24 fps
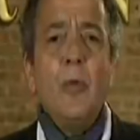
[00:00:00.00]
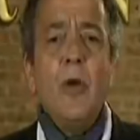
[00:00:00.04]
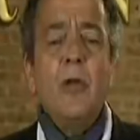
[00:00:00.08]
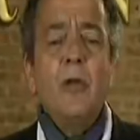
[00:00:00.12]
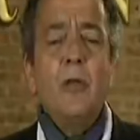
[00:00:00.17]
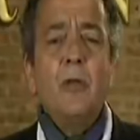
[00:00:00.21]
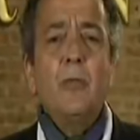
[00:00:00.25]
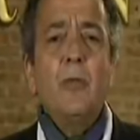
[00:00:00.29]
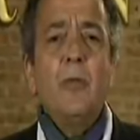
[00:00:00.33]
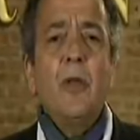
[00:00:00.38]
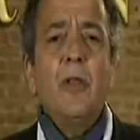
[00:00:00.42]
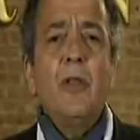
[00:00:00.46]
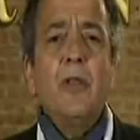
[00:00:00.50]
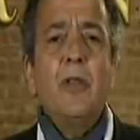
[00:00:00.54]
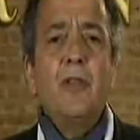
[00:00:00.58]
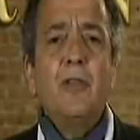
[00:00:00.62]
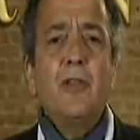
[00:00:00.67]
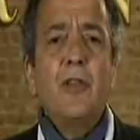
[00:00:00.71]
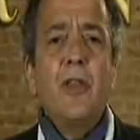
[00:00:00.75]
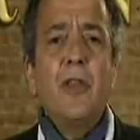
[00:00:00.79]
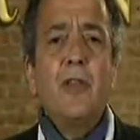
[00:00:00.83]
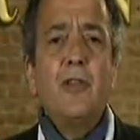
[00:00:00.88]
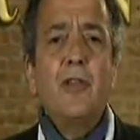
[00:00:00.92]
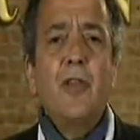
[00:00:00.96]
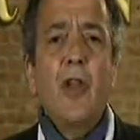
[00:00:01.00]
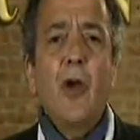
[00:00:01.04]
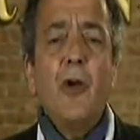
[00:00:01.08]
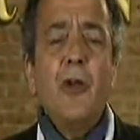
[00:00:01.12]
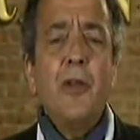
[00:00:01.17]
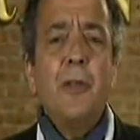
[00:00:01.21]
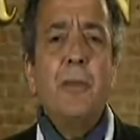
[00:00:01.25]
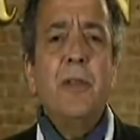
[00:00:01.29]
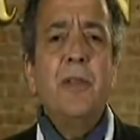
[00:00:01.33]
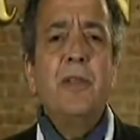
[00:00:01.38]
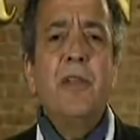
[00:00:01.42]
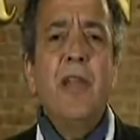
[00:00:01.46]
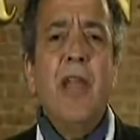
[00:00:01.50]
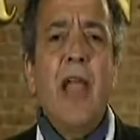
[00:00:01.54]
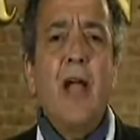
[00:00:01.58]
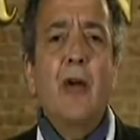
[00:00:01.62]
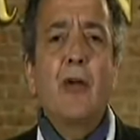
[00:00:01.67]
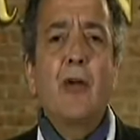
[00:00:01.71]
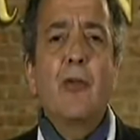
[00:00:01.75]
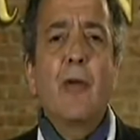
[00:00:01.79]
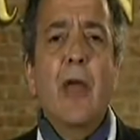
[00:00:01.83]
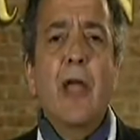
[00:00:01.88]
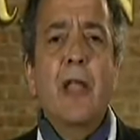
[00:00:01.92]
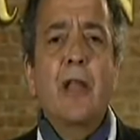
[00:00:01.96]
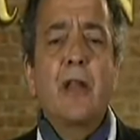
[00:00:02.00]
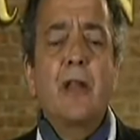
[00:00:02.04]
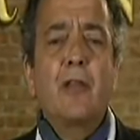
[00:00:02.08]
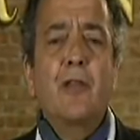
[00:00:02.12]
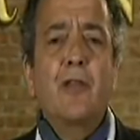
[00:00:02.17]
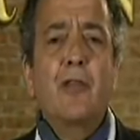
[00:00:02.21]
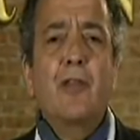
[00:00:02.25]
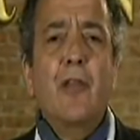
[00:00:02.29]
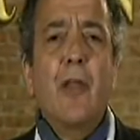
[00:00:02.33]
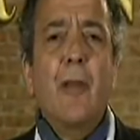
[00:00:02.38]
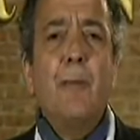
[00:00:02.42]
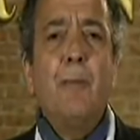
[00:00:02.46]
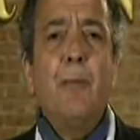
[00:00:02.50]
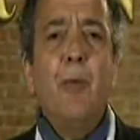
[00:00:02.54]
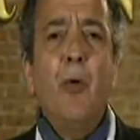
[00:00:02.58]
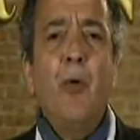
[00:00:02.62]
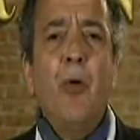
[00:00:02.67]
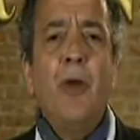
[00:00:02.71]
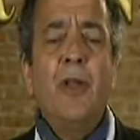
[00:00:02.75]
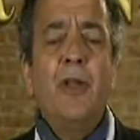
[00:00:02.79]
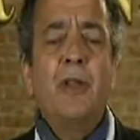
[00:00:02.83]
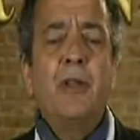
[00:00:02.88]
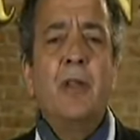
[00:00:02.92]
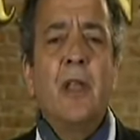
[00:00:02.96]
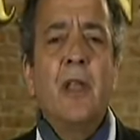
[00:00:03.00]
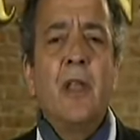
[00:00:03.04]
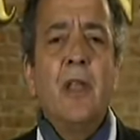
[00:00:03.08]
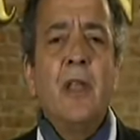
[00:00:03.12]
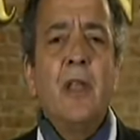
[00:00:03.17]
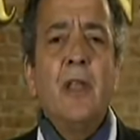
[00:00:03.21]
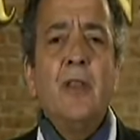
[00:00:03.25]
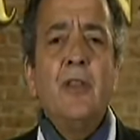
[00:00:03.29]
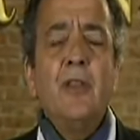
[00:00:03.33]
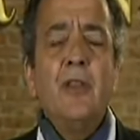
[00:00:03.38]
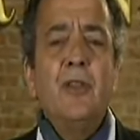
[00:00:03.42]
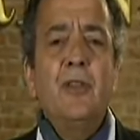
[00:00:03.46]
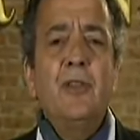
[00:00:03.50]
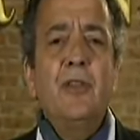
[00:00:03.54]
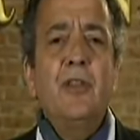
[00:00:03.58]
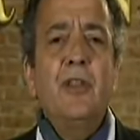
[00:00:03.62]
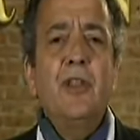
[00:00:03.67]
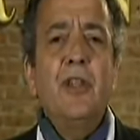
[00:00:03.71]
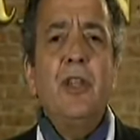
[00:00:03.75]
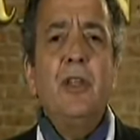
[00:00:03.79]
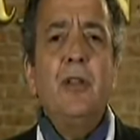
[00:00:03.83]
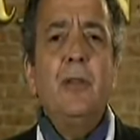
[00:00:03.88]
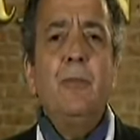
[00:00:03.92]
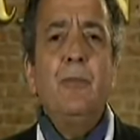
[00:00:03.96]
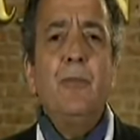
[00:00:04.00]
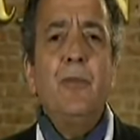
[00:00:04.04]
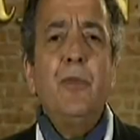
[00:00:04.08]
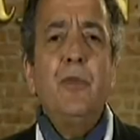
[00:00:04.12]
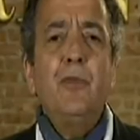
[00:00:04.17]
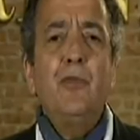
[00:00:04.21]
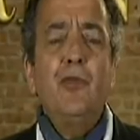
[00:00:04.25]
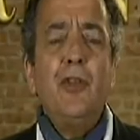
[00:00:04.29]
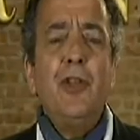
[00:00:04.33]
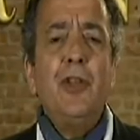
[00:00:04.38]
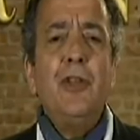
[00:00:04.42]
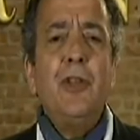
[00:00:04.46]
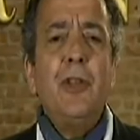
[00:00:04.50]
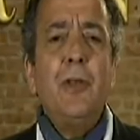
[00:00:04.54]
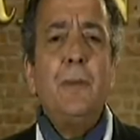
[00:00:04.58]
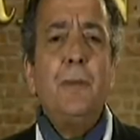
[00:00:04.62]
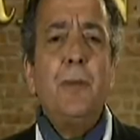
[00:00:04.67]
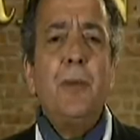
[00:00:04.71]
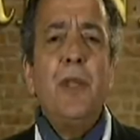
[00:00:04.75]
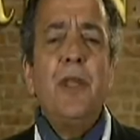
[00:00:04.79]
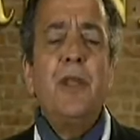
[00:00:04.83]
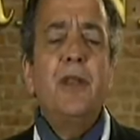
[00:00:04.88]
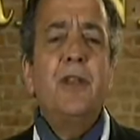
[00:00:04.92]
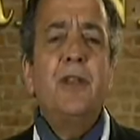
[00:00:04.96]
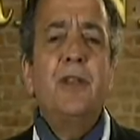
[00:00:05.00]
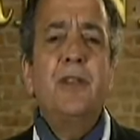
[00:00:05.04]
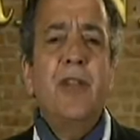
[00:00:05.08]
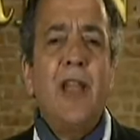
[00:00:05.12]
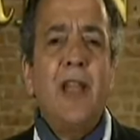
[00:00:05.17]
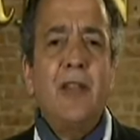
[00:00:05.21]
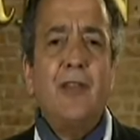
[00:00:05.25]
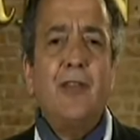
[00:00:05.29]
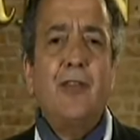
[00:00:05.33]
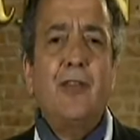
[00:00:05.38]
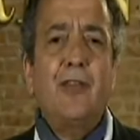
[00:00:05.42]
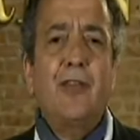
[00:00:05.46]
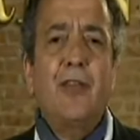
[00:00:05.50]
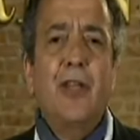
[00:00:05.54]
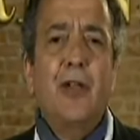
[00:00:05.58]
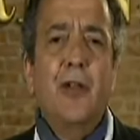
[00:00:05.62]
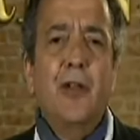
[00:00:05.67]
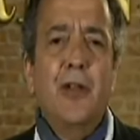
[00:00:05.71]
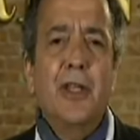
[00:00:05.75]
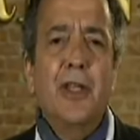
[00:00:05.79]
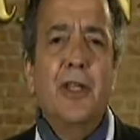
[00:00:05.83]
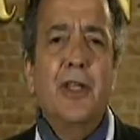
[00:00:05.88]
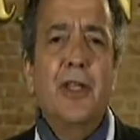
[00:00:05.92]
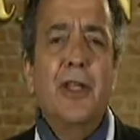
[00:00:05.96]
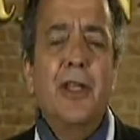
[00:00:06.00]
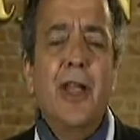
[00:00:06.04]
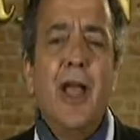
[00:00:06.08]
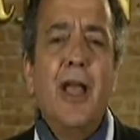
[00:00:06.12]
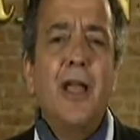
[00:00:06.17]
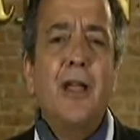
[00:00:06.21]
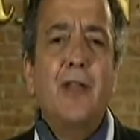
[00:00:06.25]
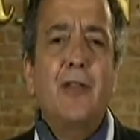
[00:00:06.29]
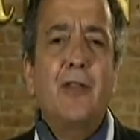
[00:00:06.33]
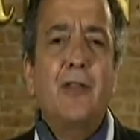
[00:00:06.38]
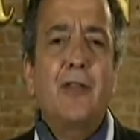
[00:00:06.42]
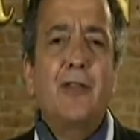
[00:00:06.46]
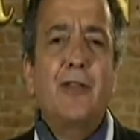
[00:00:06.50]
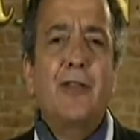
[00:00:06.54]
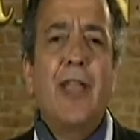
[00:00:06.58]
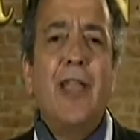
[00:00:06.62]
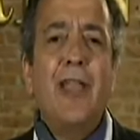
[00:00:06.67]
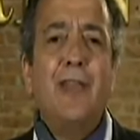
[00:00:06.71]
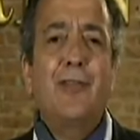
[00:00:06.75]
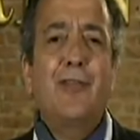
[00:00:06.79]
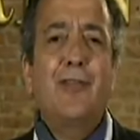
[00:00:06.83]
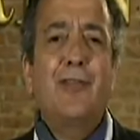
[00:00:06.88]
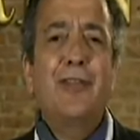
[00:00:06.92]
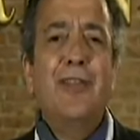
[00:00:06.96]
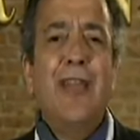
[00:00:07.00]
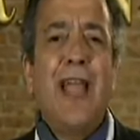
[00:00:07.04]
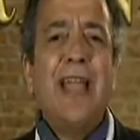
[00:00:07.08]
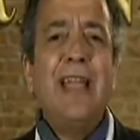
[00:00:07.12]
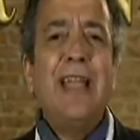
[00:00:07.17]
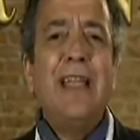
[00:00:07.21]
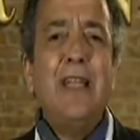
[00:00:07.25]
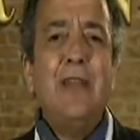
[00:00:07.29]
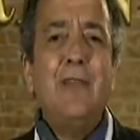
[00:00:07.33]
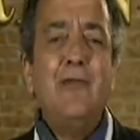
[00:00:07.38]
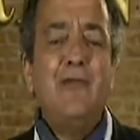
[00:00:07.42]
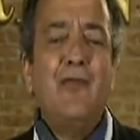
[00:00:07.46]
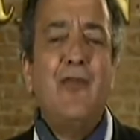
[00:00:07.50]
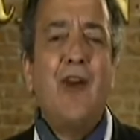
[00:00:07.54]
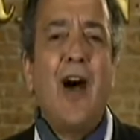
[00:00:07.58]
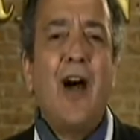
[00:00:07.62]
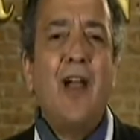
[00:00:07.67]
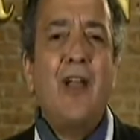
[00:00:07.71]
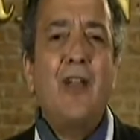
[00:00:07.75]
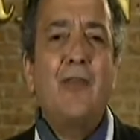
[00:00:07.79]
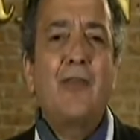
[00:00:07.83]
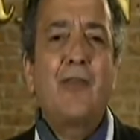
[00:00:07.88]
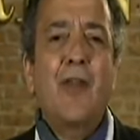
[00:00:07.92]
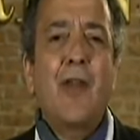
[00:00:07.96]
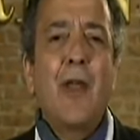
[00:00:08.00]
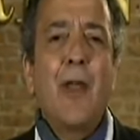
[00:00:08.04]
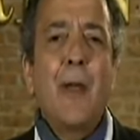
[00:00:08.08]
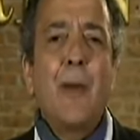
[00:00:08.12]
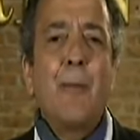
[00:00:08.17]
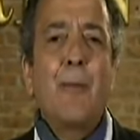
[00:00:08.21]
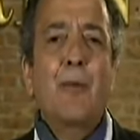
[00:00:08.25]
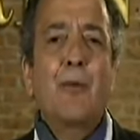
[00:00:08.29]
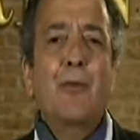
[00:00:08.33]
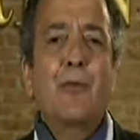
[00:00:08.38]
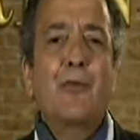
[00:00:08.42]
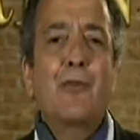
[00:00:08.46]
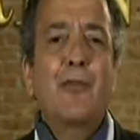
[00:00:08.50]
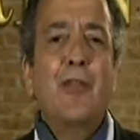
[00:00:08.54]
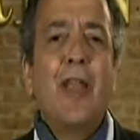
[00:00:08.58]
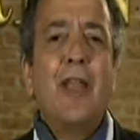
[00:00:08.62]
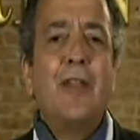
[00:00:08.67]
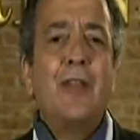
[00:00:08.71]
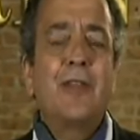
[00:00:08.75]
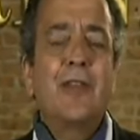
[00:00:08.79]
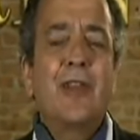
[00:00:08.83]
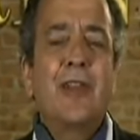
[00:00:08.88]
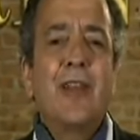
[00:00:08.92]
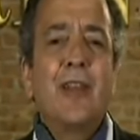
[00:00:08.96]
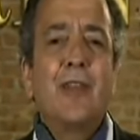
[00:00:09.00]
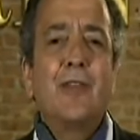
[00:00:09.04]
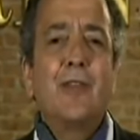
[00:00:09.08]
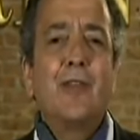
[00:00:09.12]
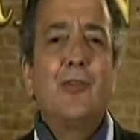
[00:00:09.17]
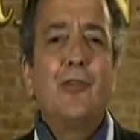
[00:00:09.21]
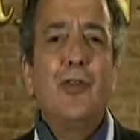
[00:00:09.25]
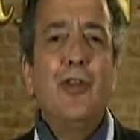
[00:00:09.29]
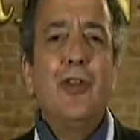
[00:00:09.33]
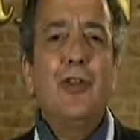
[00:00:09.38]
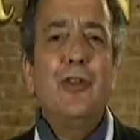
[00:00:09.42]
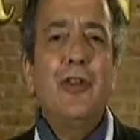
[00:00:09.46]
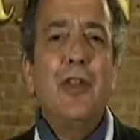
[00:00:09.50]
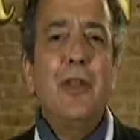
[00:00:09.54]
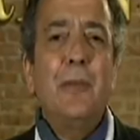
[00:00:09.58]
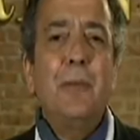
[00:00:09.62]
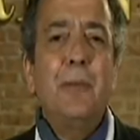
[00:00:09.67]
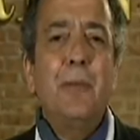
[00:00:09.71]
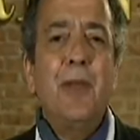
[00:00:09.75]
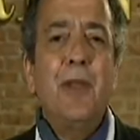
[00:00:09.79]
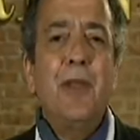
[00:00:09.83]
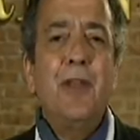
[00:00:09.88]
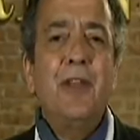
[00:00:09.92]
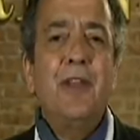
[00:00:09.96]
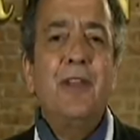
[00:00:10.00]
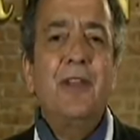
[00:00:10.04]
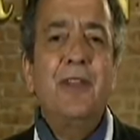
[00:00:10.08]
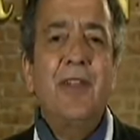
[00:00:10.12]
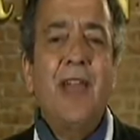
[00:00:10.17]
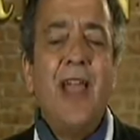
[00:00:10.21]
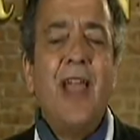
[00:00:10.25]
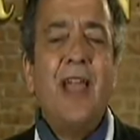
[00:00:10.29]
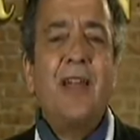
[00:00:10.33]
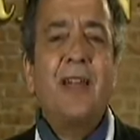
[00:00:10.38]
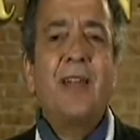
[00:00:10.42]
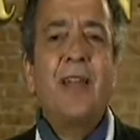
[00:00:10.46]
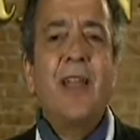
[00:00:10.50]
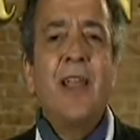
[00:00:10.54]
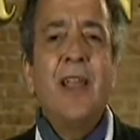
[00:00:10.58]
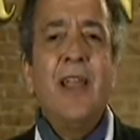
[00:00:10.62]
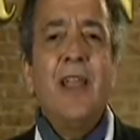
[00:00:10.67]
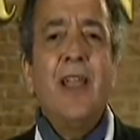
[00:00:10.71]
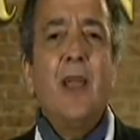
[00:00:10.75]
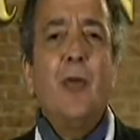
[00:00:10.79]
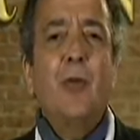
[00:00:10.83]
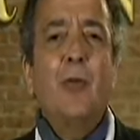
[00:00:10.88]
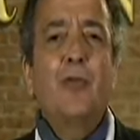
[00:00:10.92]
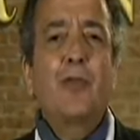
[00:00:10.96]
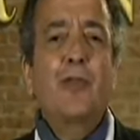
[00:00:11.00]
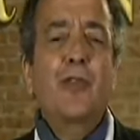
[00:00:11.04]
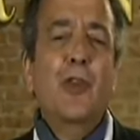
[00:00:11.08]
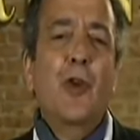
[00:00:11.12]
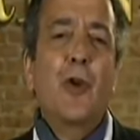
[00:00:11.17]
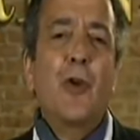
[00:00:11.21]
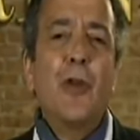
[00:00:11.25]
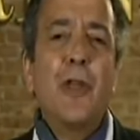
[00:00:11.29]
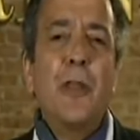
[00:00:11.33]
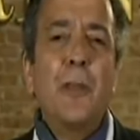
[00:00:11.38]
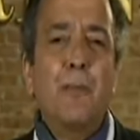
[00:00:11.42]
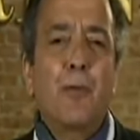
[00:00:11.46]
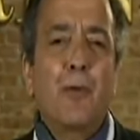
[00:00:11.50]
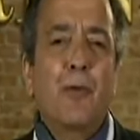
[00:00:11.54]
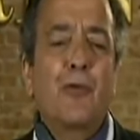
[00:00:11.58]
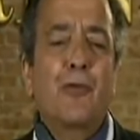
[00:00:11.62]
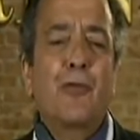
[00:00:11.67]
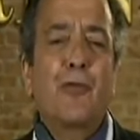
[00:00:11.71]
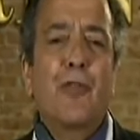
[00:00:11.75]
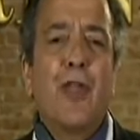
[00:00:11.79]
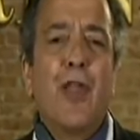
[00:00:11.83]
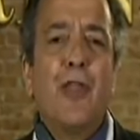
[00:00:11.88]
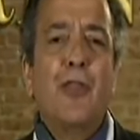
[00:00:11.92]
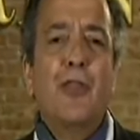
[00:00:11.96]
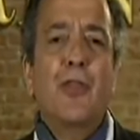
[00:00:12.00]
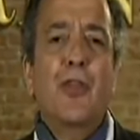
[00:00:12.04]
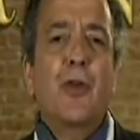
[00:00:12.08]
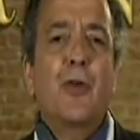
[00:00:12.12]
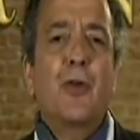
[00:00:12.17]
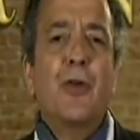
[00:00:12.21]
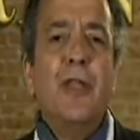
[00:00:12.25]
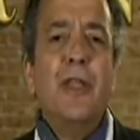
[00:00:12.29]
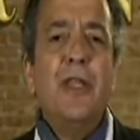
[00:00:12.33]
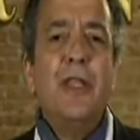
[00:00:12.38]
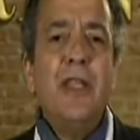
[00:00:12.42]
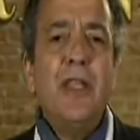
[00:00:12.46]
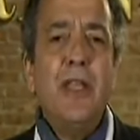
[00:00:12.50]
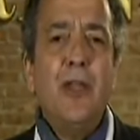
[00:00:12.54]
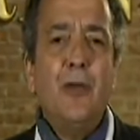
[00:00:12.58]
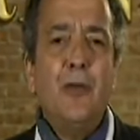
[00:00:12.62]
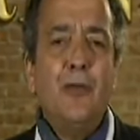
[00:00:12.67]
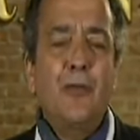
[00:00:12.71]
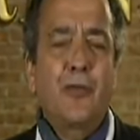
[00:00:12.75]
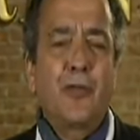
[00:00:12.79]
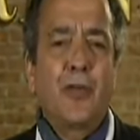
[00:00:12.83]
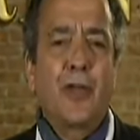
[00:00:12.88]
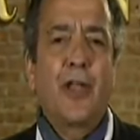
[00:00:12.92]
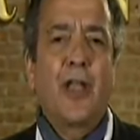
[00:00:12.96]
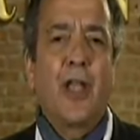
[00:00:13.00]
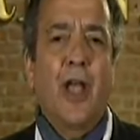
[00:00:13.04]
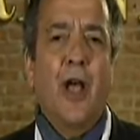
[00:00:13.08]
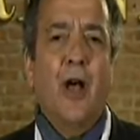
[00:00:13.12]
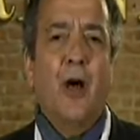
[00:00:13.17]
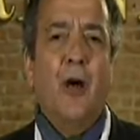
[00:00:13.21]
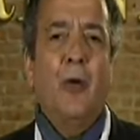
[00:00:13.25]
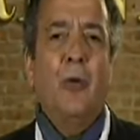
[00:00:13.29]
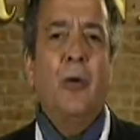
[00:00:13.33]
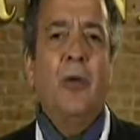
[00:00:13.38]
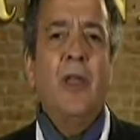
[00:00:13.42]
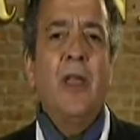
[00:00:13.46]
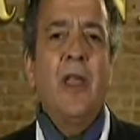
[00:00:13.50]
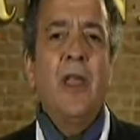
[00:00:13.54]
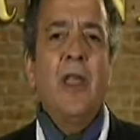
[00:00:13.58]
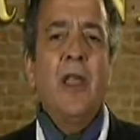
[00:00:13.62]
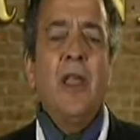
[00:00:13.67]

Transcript: Well, it's going to be downgraded at some point. The GDP to debt ceiling in the United States is 95% to GDP to debt. It was 30% 30 years ago.